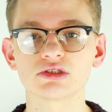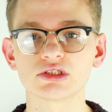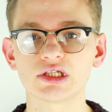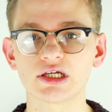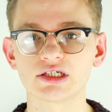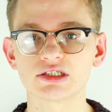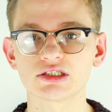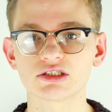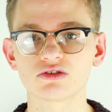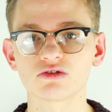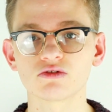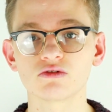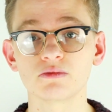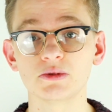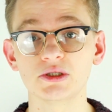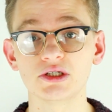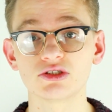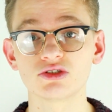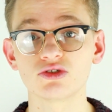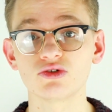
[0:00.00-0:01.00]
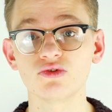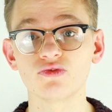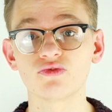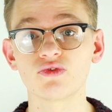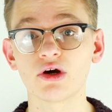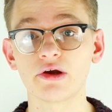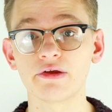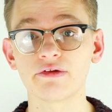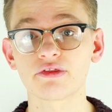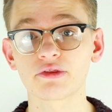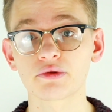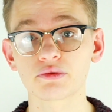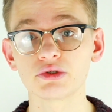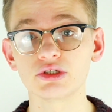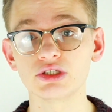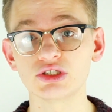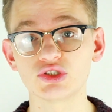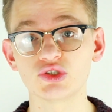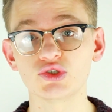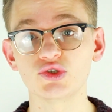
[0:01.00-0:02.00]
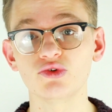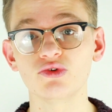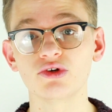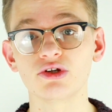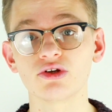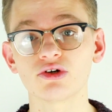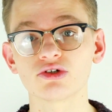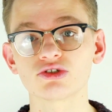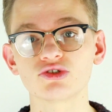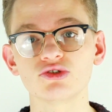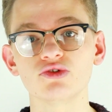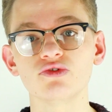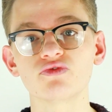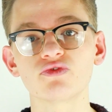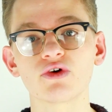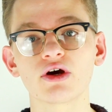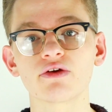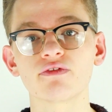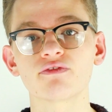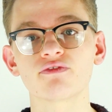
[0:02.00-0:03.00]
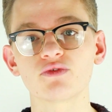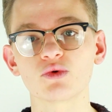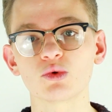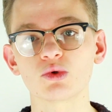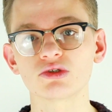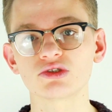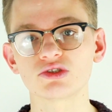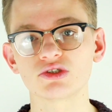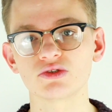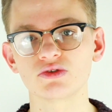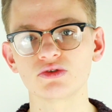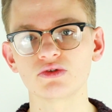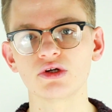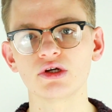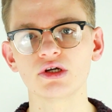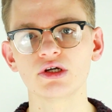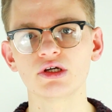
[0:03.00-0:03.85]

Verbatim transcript: tests will be a 2532 and not a 2542.